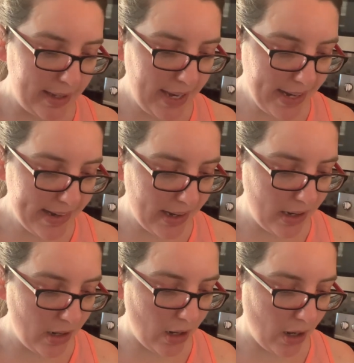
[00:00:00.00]

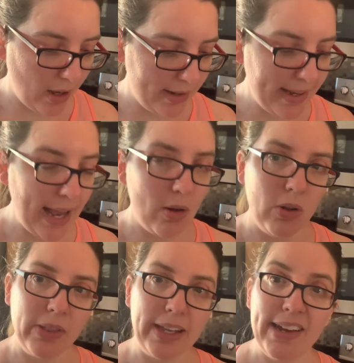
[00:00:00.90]
kitchen uh, towel,
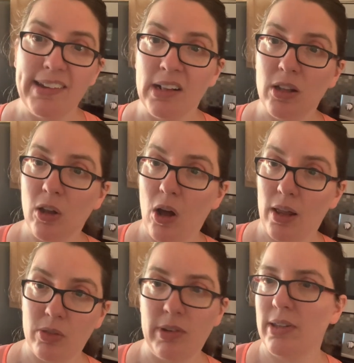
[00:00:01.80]
the kitchen
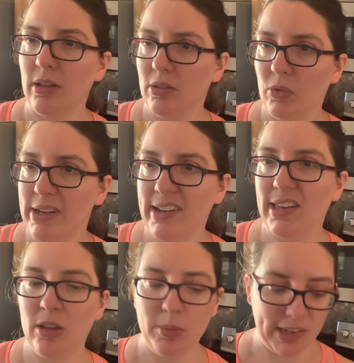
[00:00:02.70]
cloth, was little, which is a
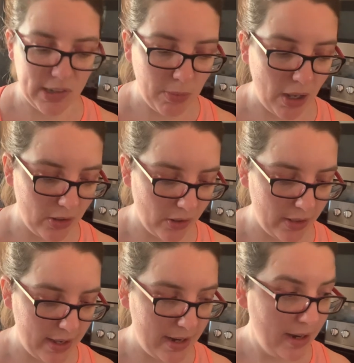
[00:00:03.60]
little bit smaller
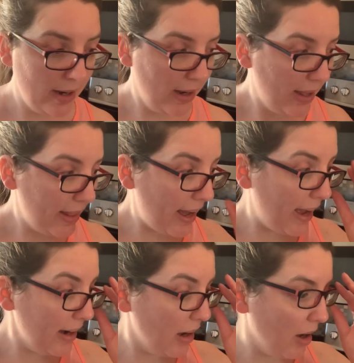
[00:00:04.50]
than
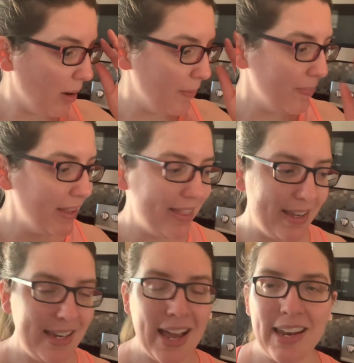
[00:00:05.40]
that, um, the
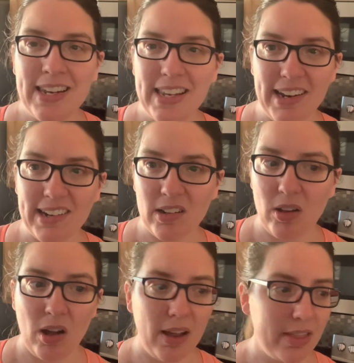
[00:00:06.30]
netted dish
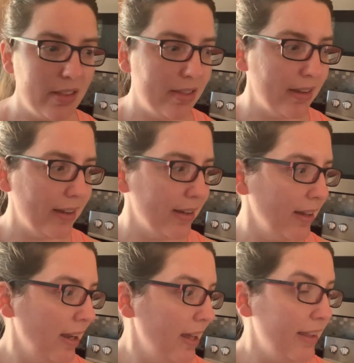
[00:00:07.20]
cloth, the
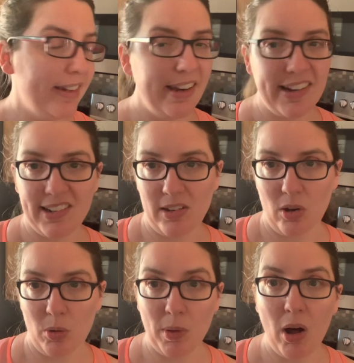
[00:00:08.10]
the dish
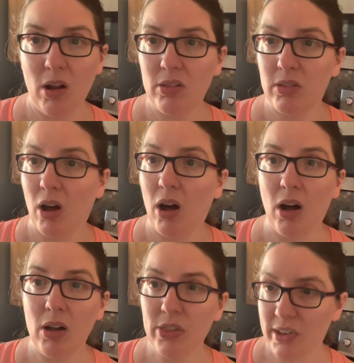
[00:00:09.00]
soap, all
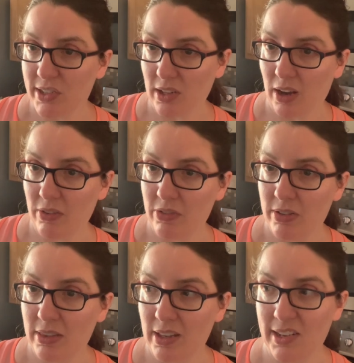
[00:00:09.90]
all the stuff,
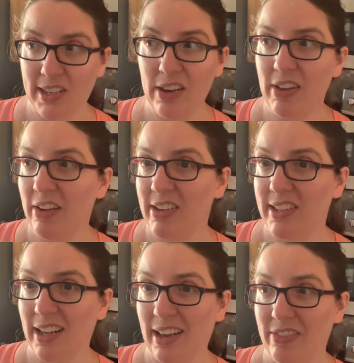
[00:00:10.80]
the Safe Haven
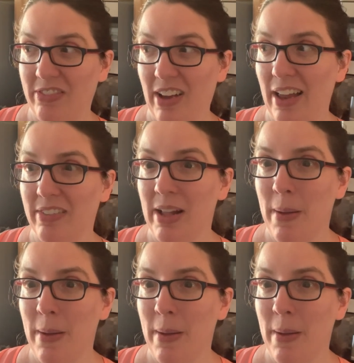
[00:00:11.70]
stuff, five.